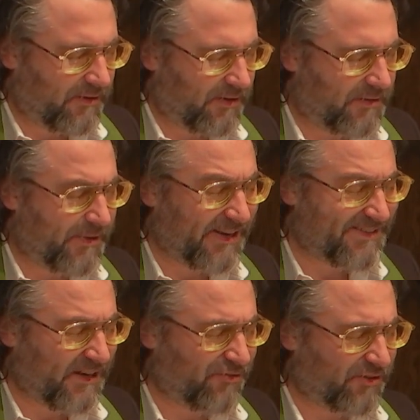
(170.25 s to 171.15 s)
and the
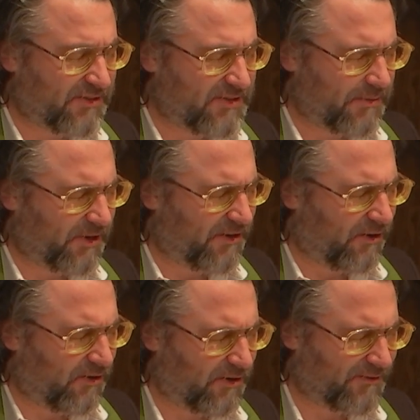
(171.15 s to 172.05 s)
meditations upon
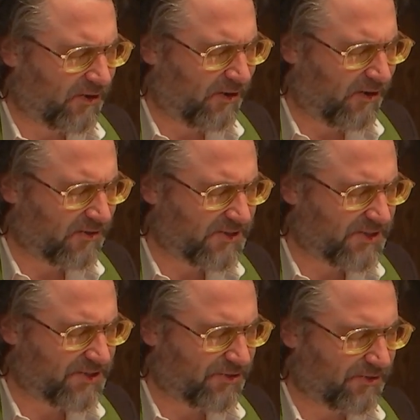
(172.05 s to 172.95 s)
all of our hearts
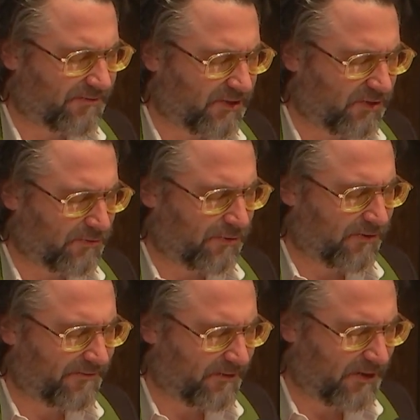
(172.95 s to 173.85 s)
serve to
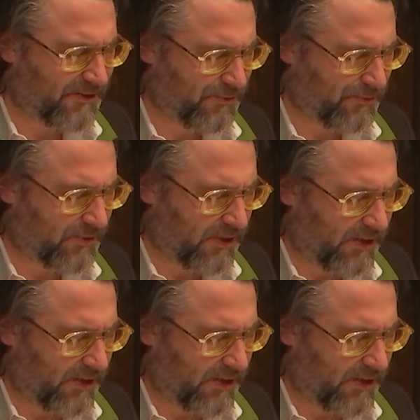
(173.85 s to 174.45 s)
glorify you,